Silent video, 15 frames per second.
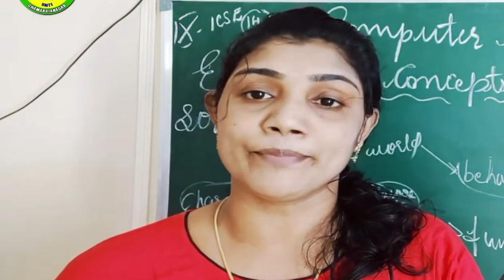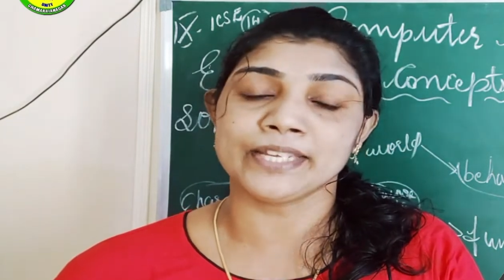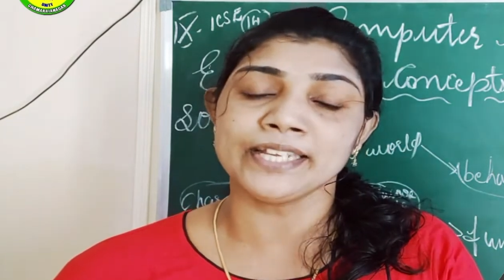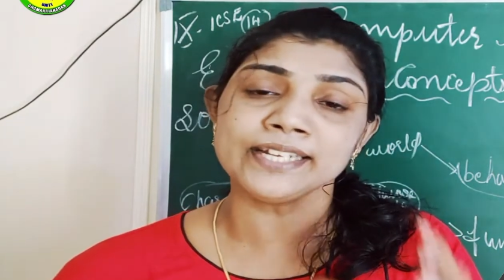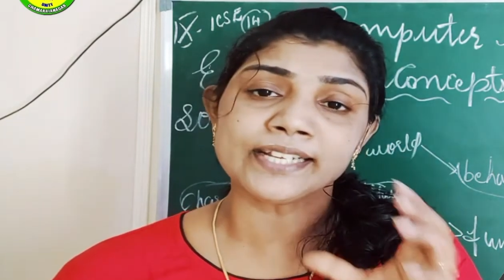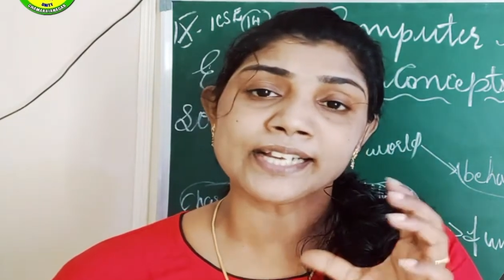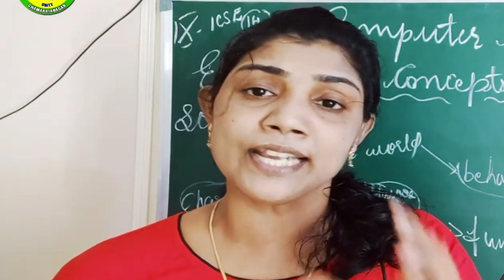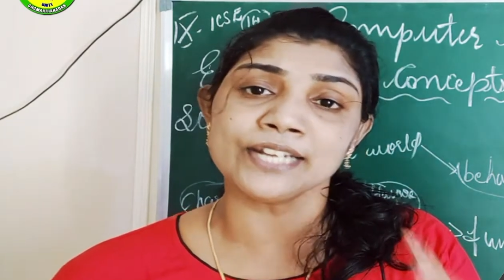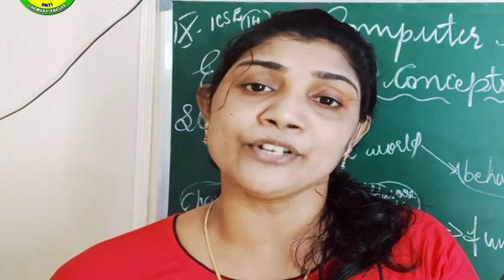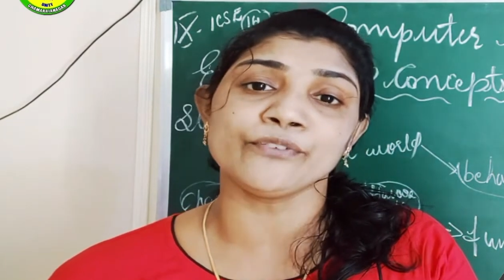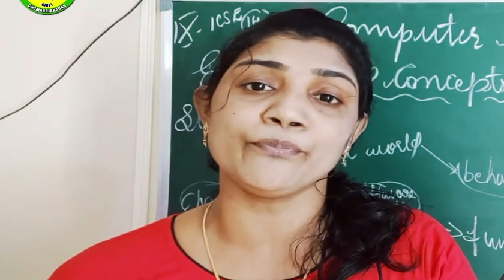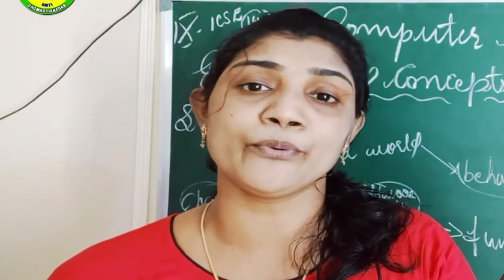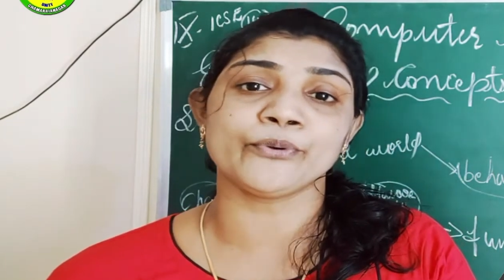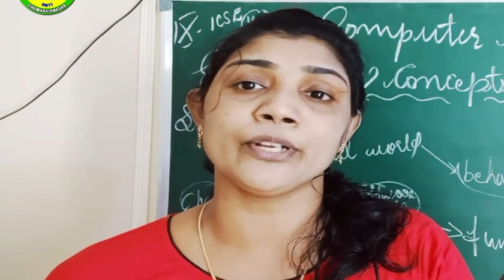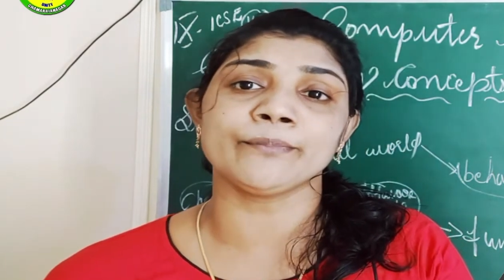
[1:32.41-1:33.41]
any kind
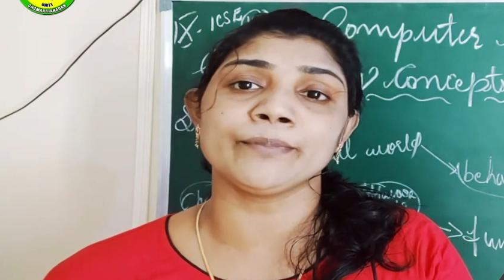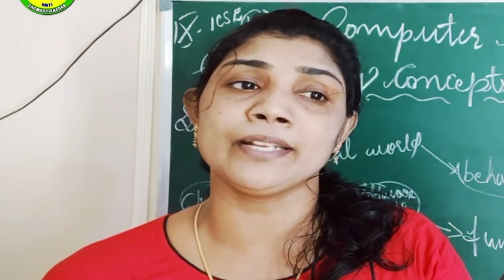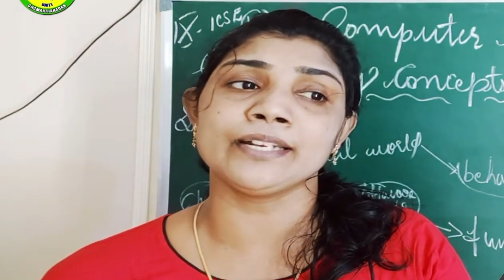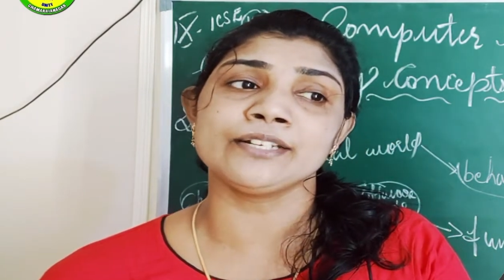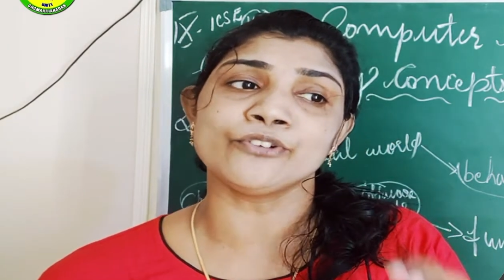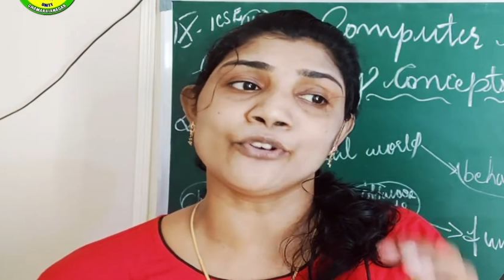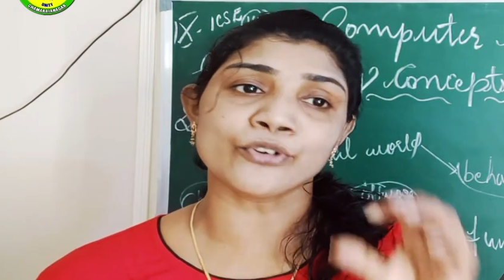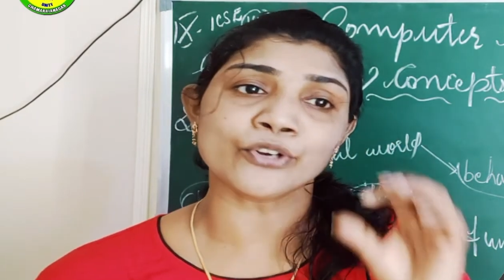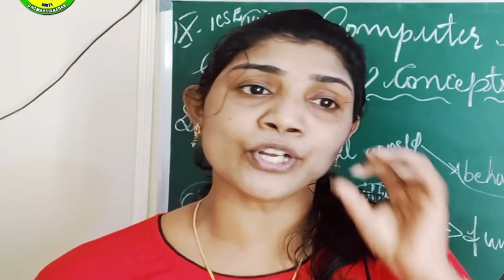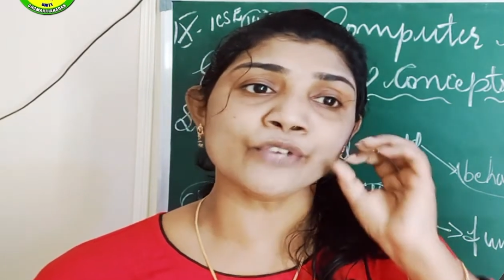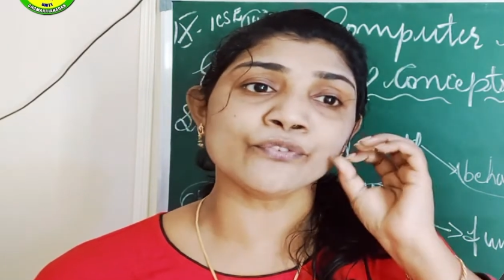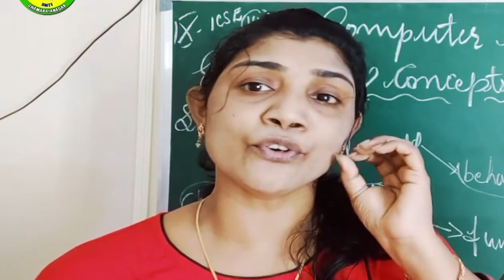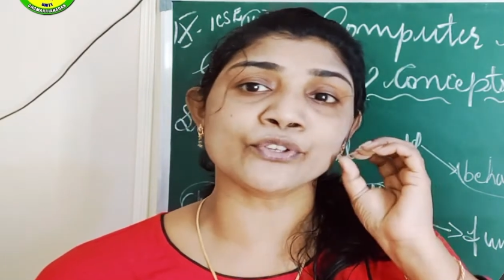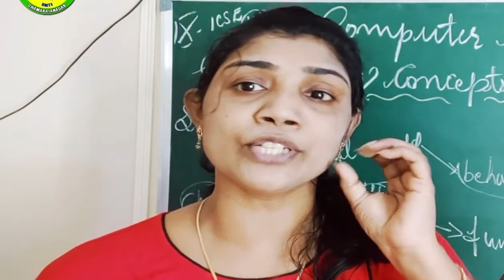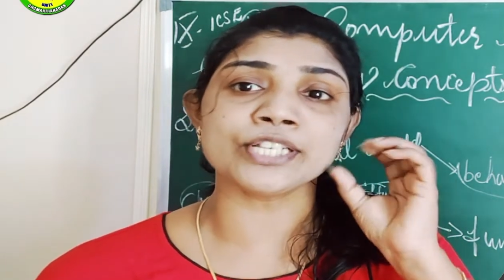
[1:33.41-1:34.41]
of program, that not only
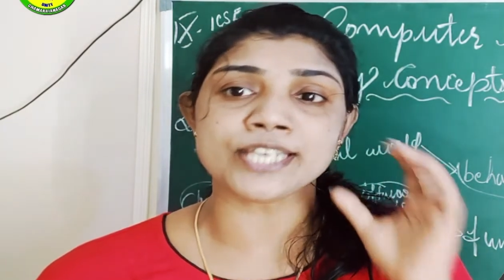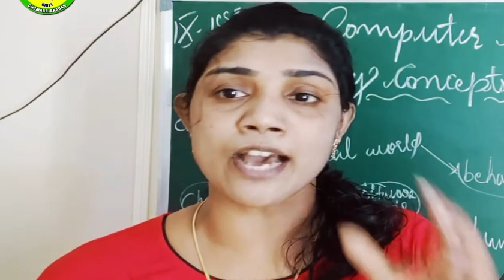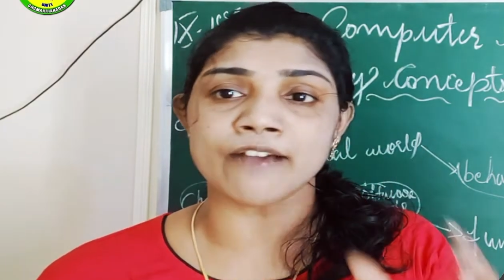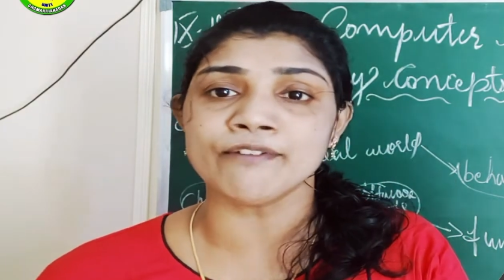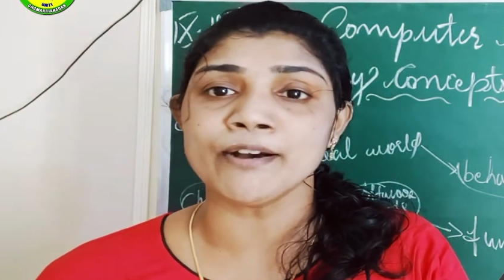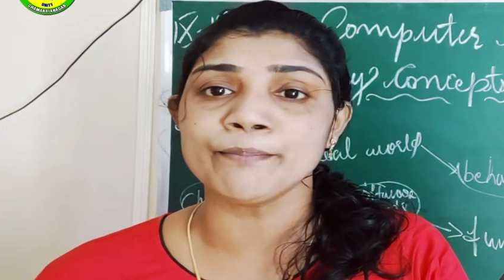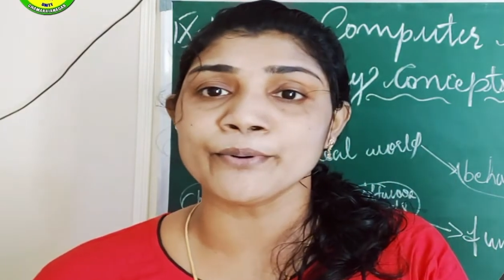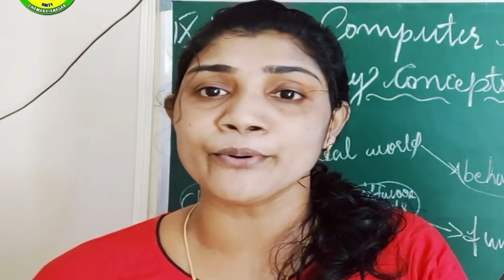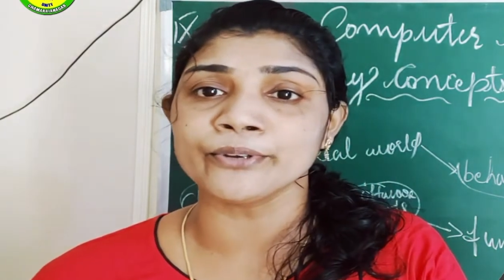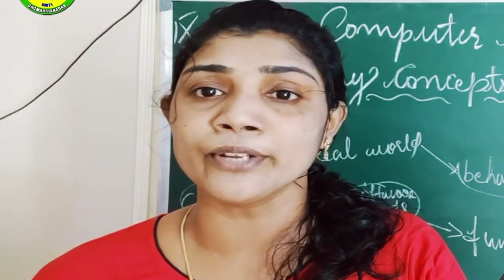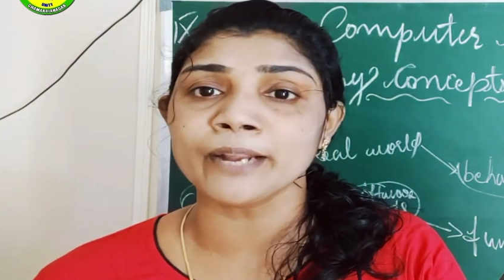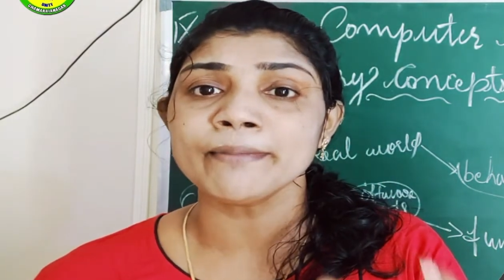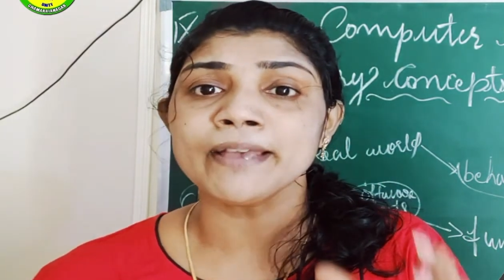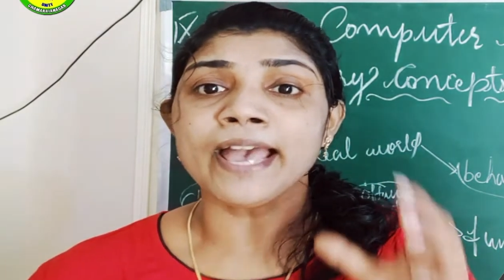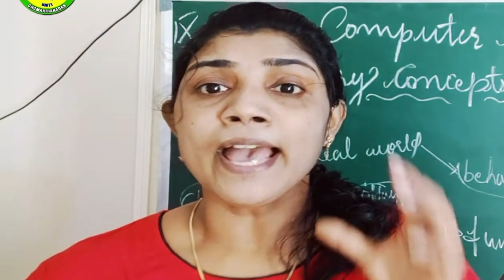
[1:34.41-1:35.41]
for the Java
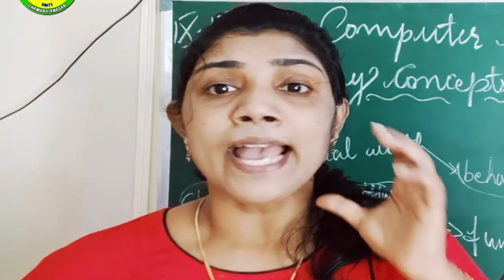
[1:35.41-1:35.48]
program,